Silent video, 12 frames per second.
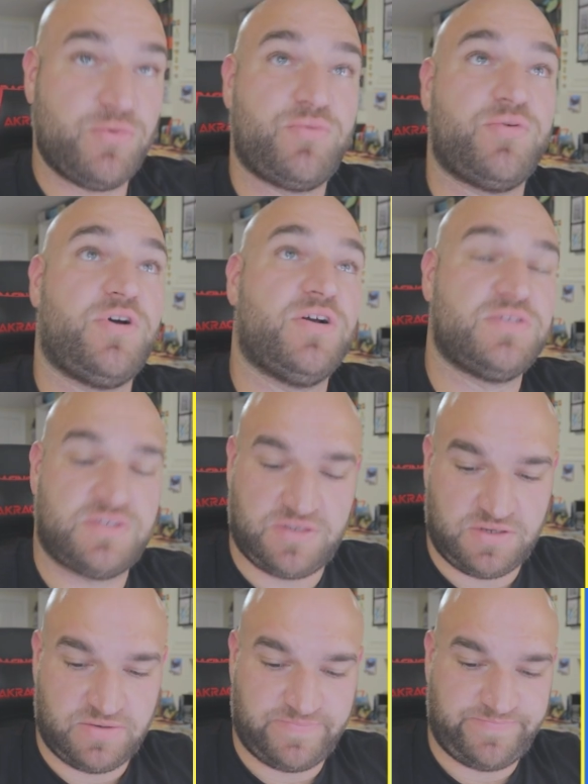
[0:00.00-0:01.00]
with regards
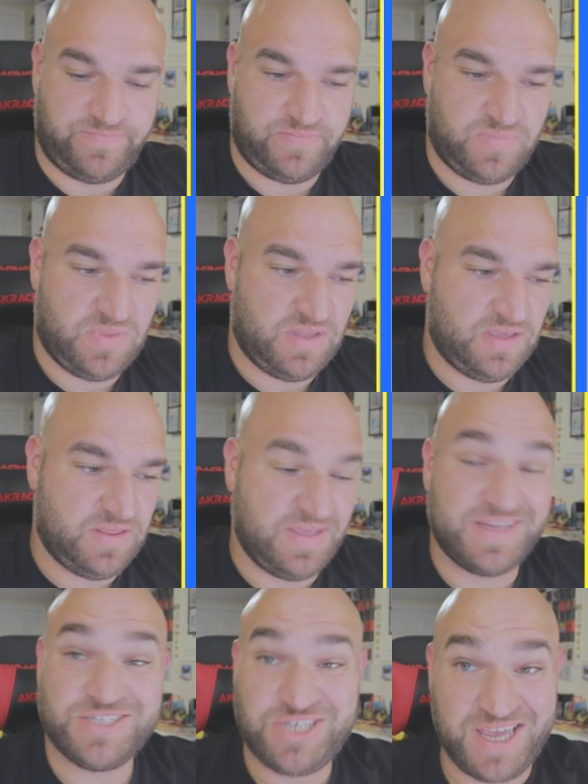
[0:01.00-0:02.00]
to
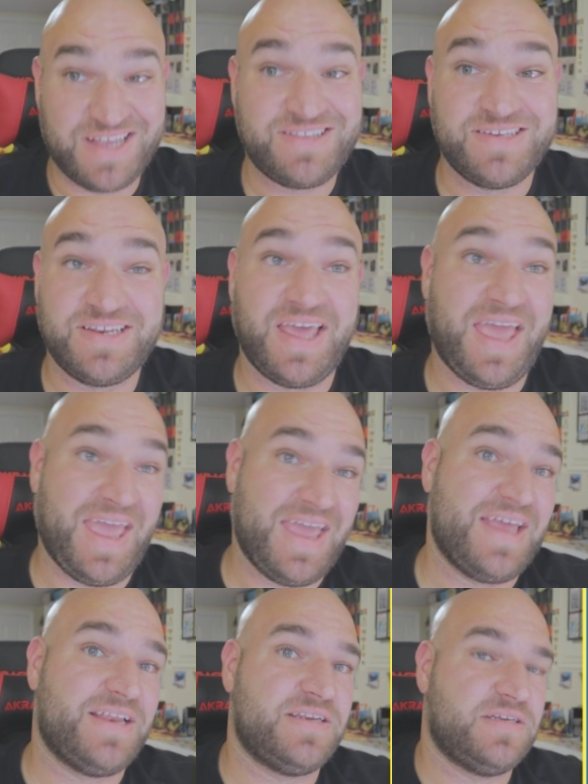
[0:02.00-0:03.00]
the enchanted
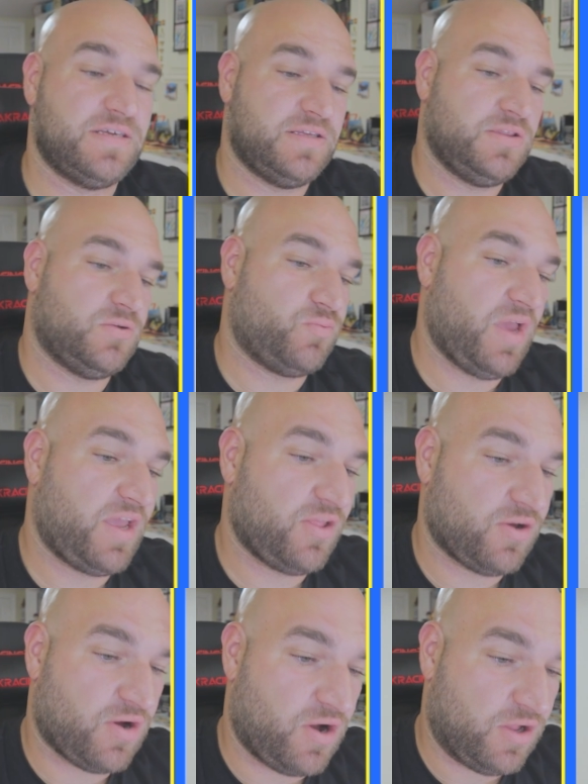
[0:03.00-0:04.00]
and the
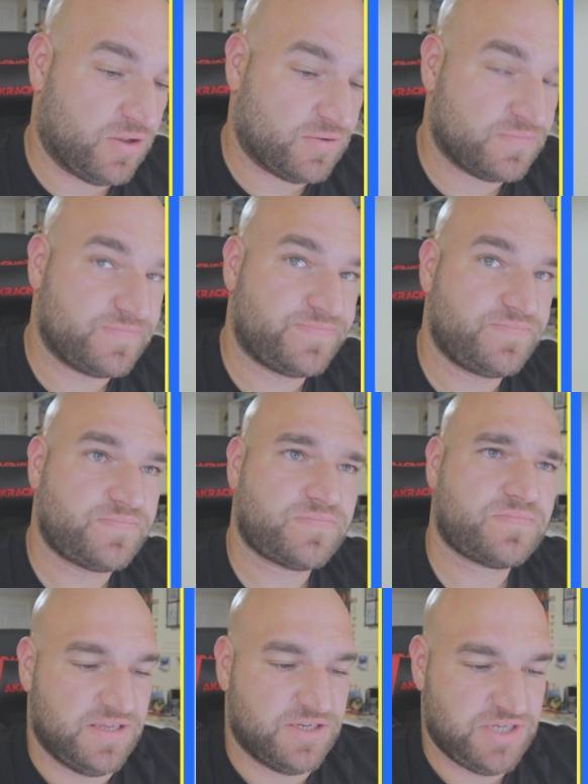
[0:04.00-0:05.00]
regular holo.
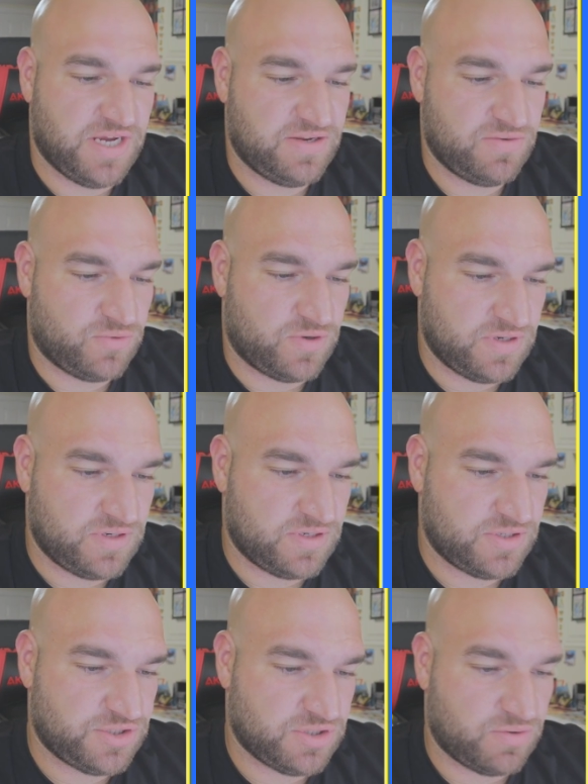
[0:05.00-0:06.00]
The enchanted one
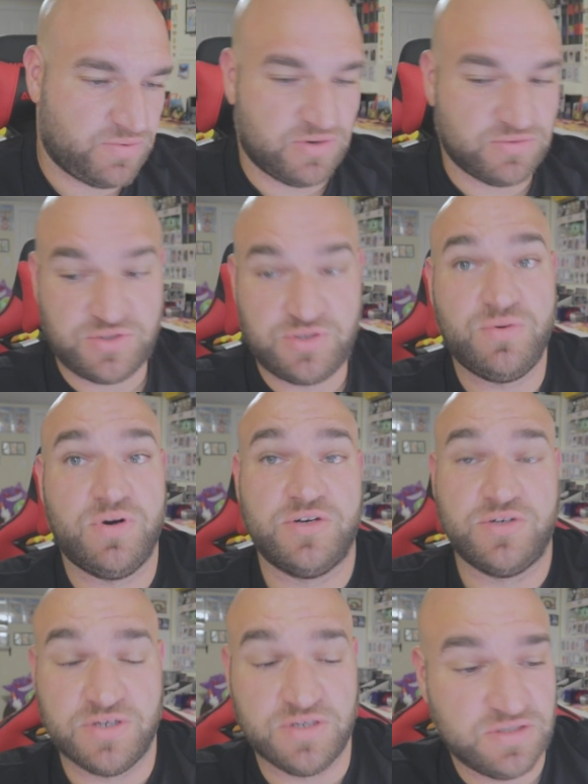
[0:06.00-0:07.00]
is showing around
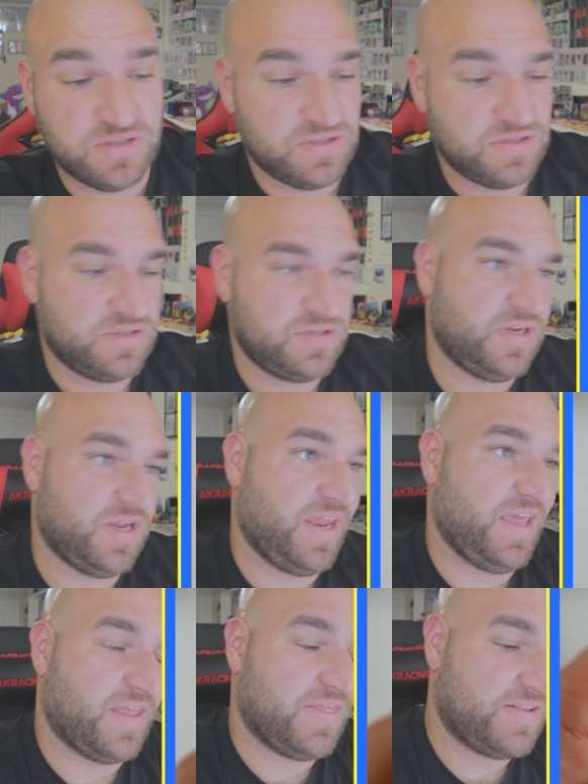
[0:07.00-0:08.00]
200, and
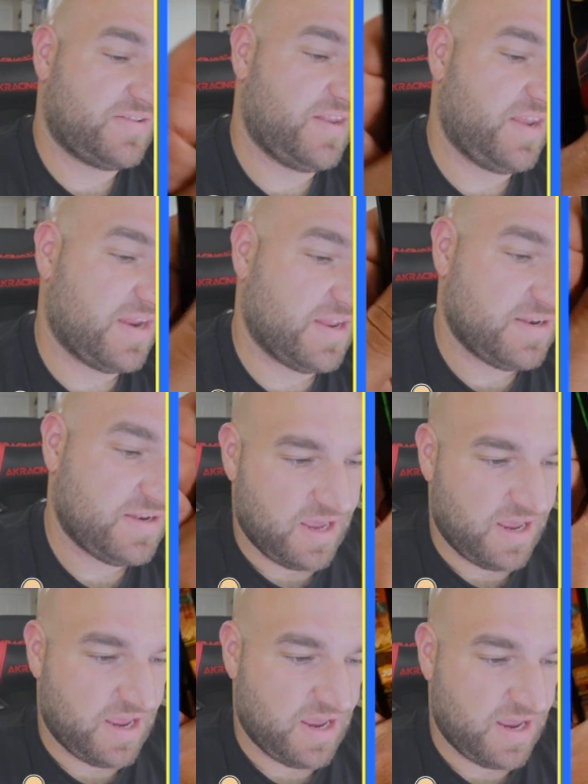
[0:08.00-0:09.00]
again, that's Canadian,
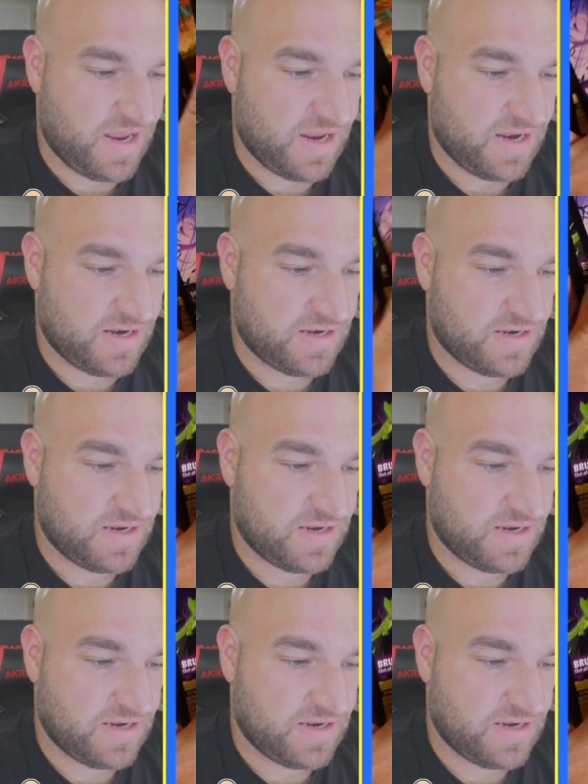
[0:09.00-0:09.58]
and